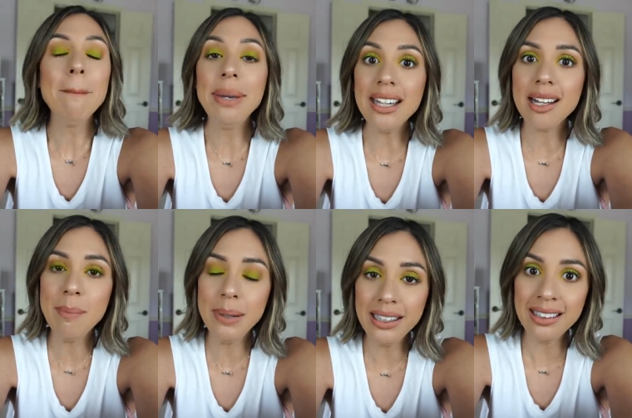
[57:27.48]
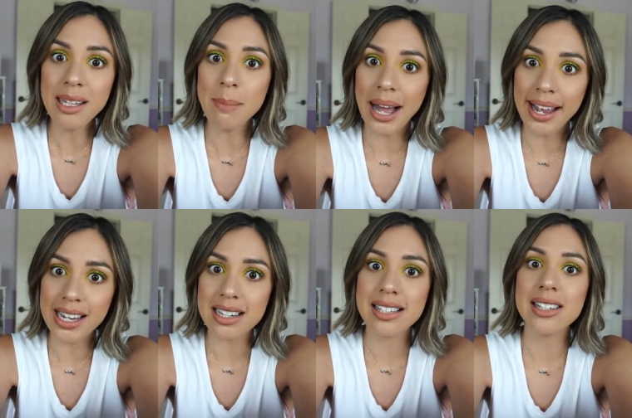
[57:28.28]
Be completely
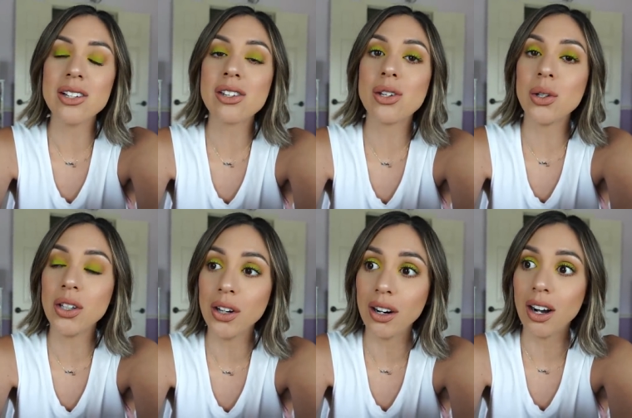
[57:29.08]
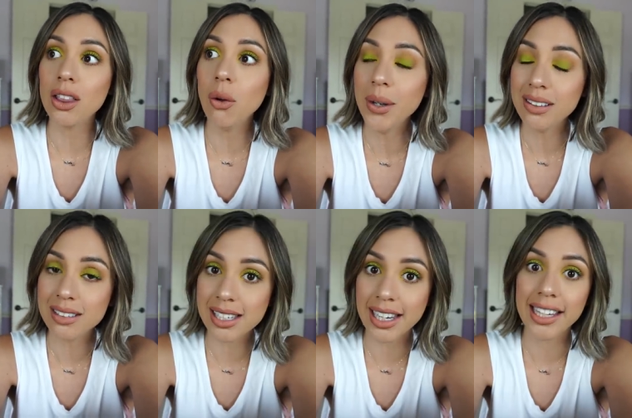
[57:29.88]
biased to your
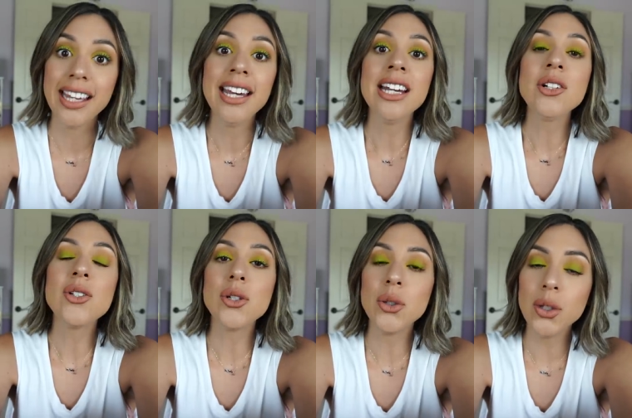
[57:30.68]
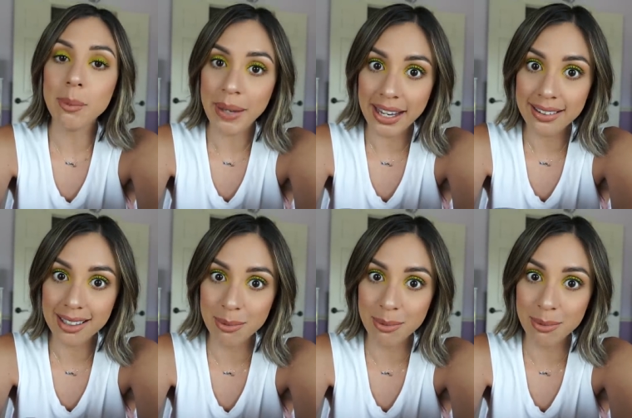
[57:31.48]
loyalty to the panda